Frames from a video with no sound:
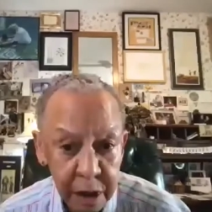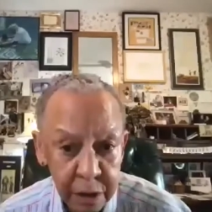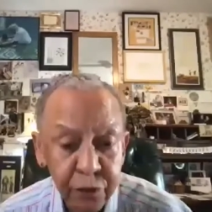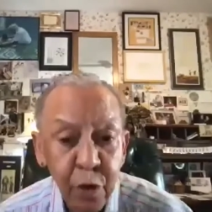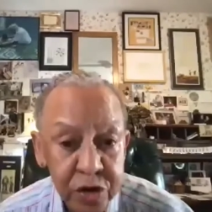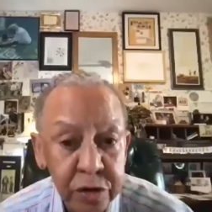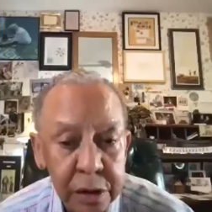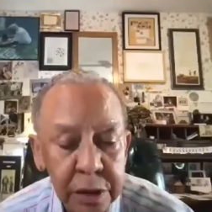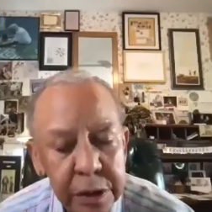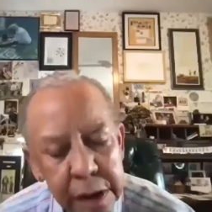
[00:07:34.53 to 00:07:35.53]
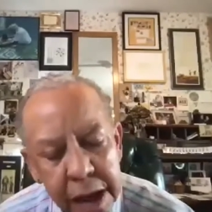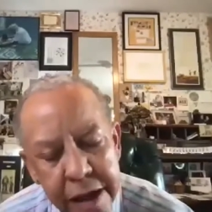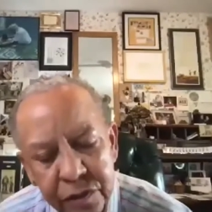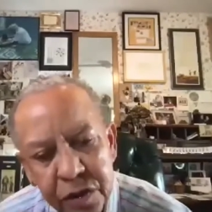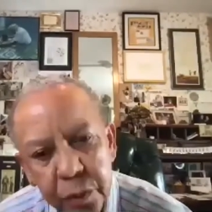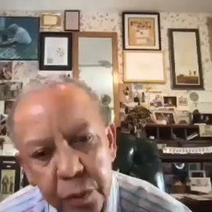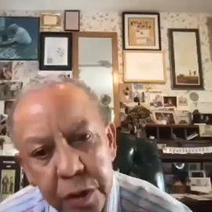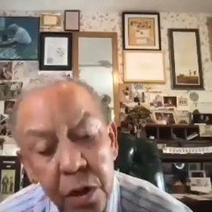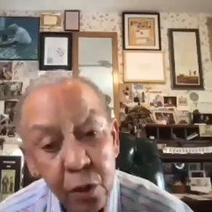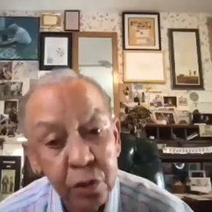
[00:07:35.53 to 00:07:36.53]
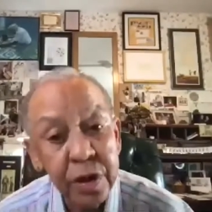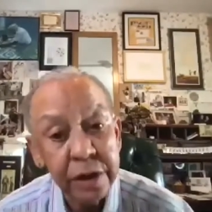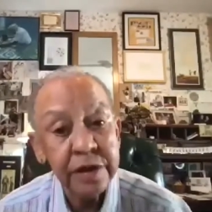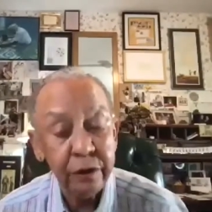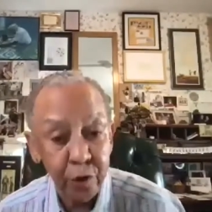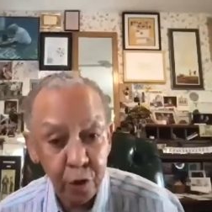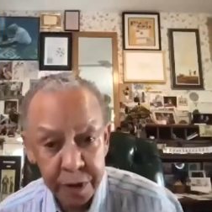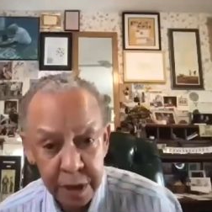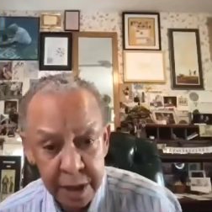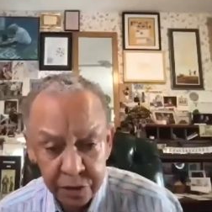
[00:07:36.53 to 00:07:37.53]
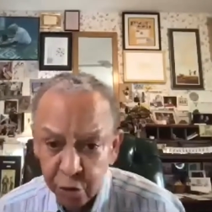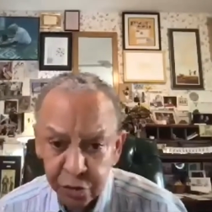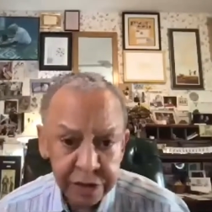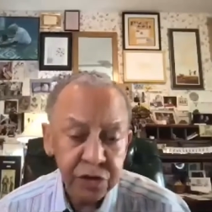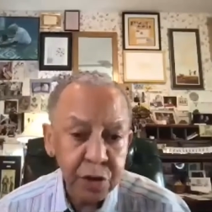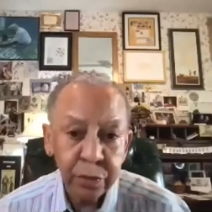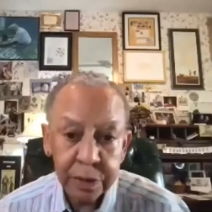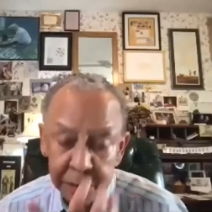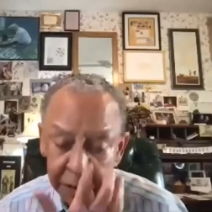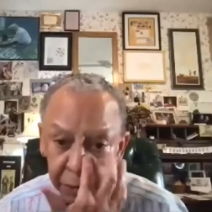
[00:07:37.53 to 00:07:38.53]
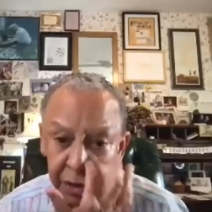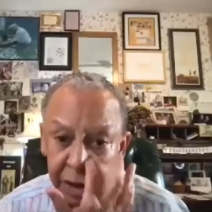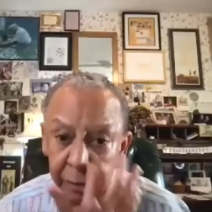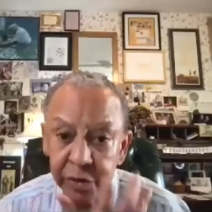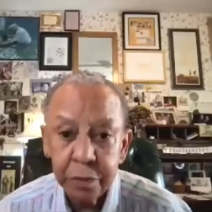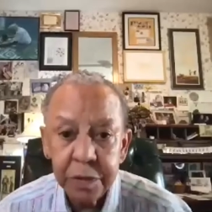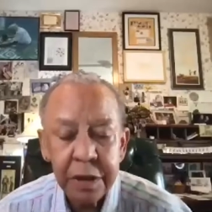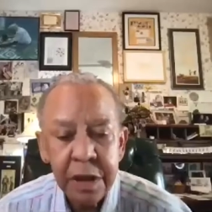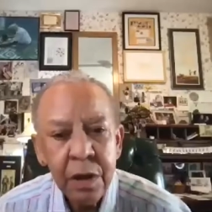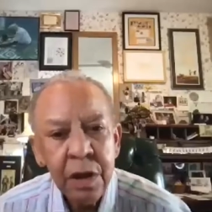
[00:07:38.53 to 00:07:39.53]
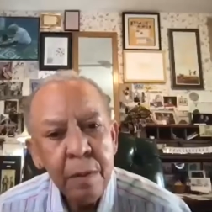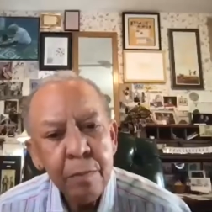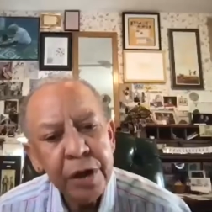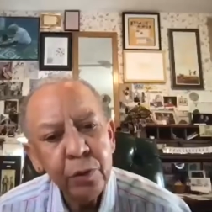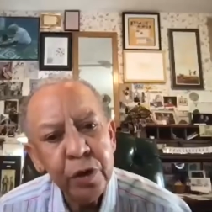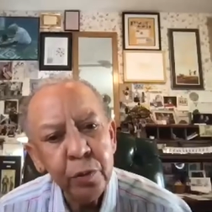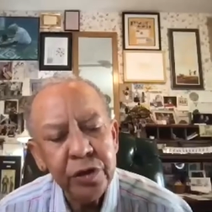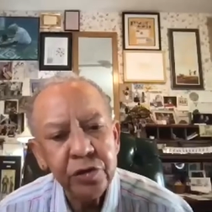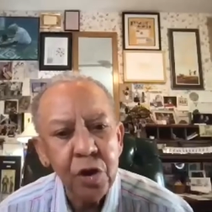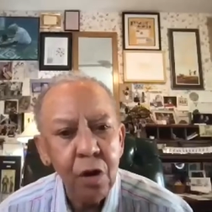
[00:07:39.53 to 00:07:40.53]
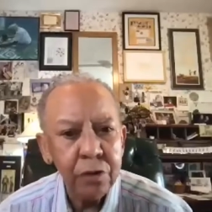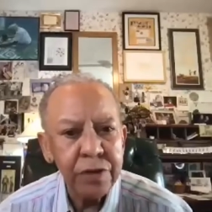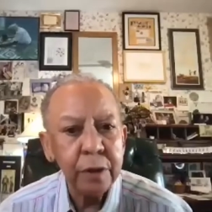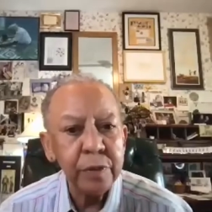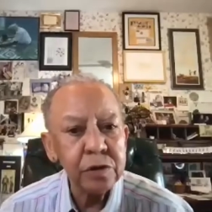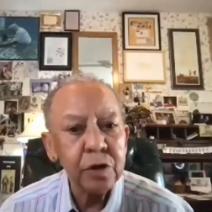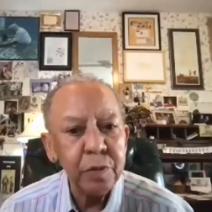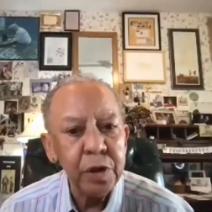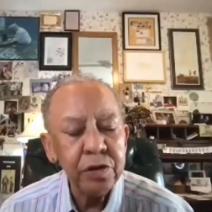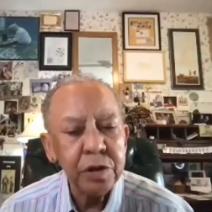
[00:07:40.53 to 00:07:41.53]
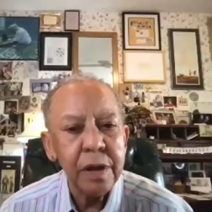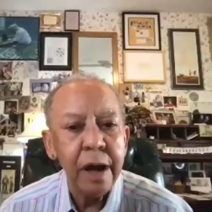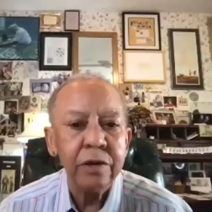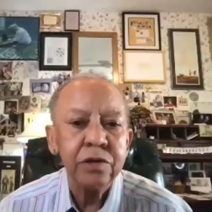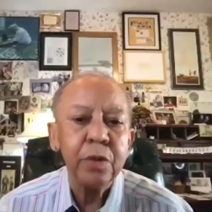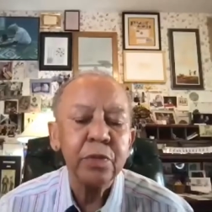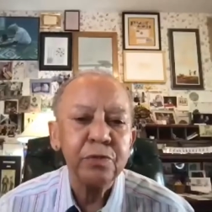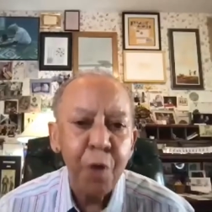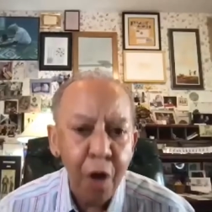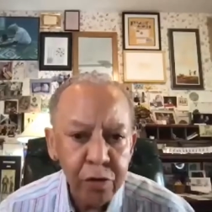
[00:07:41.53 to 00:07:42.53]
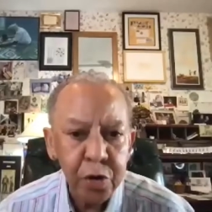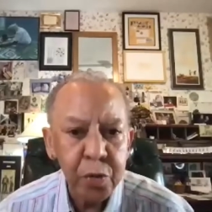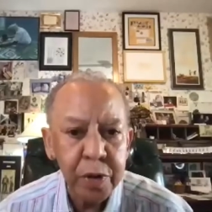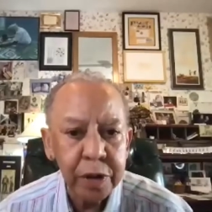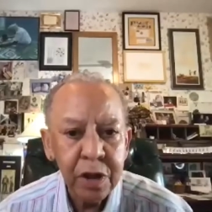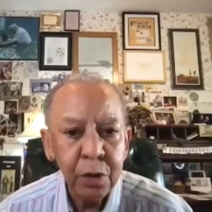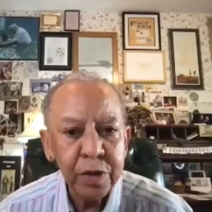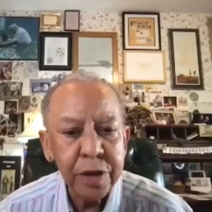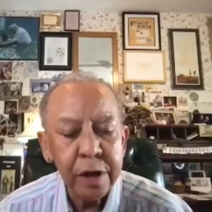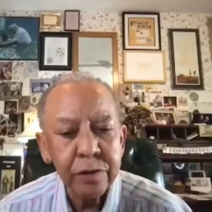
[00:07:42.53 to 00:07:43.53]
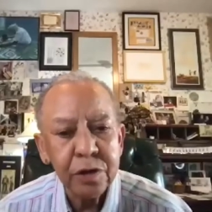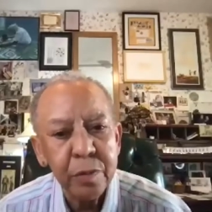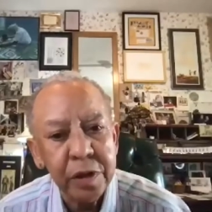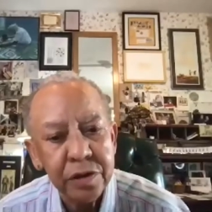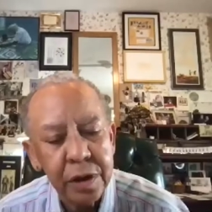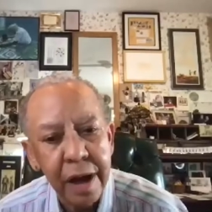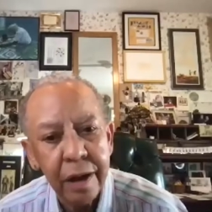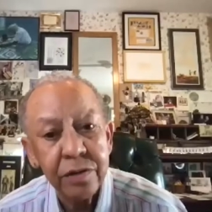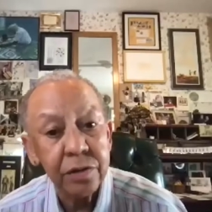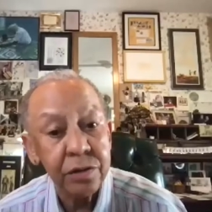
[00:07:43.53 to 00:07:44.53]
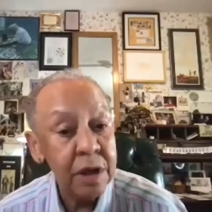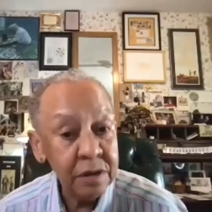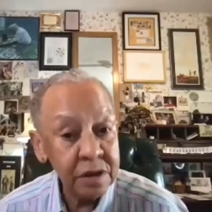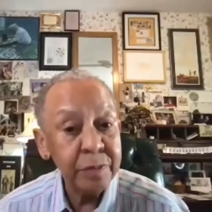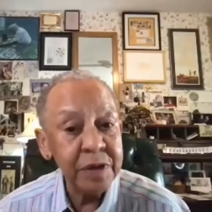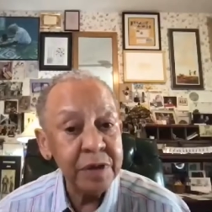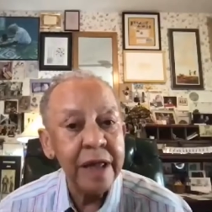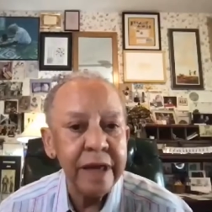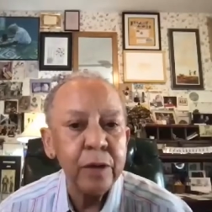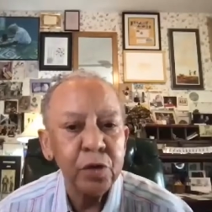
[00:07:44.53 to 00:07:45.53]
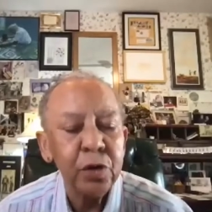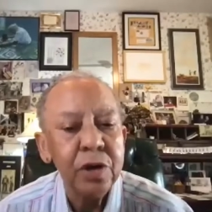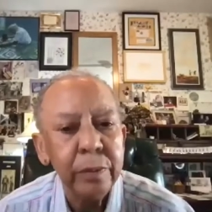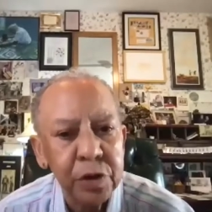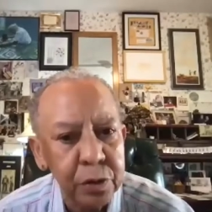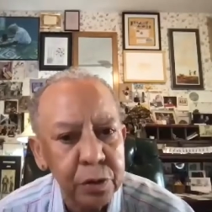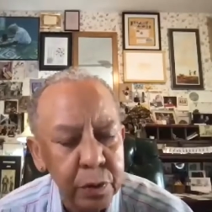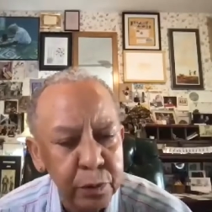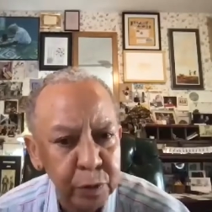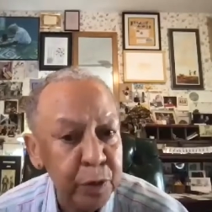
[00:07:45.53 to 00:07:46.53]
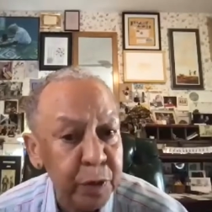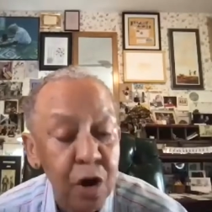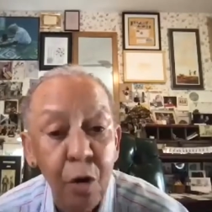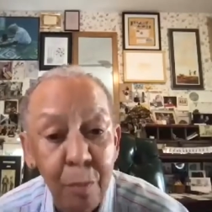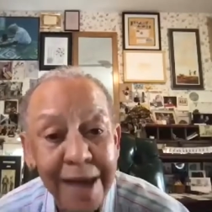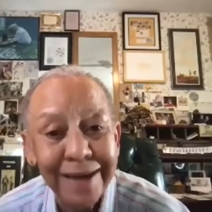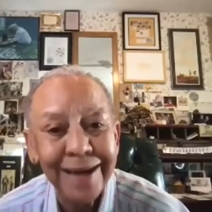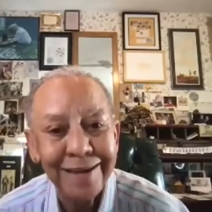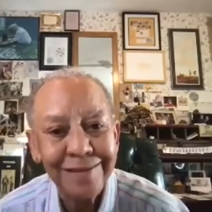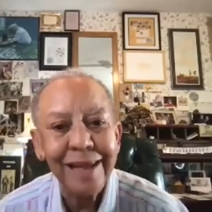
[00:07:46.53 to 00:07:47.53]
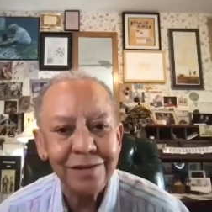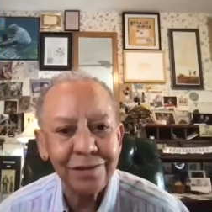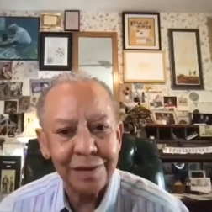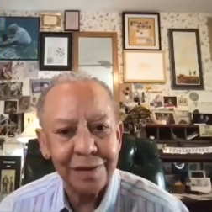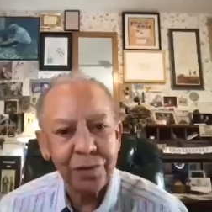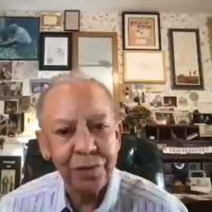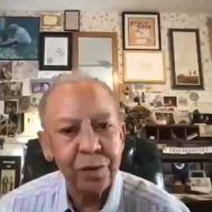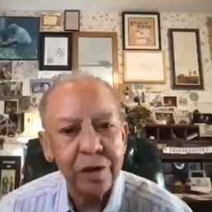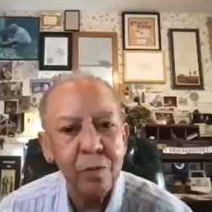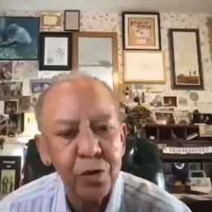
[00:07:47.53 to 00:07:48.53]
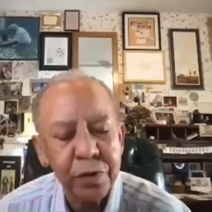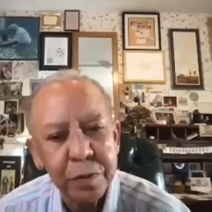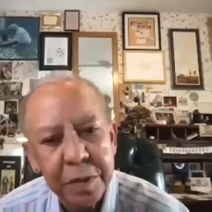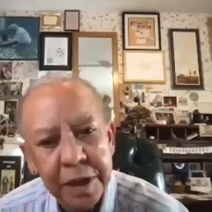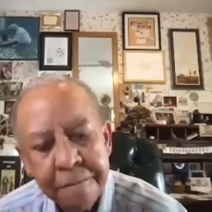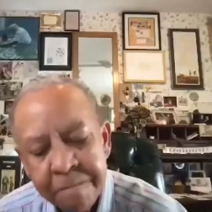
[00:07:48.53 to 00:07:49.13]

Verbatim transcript: fortunately, I have someone who does that for me. So things don't come to me. But when we saw that it was a community college that was partnering with other community colleges, something like that will come to what we would call my desk. That's going to come over to me.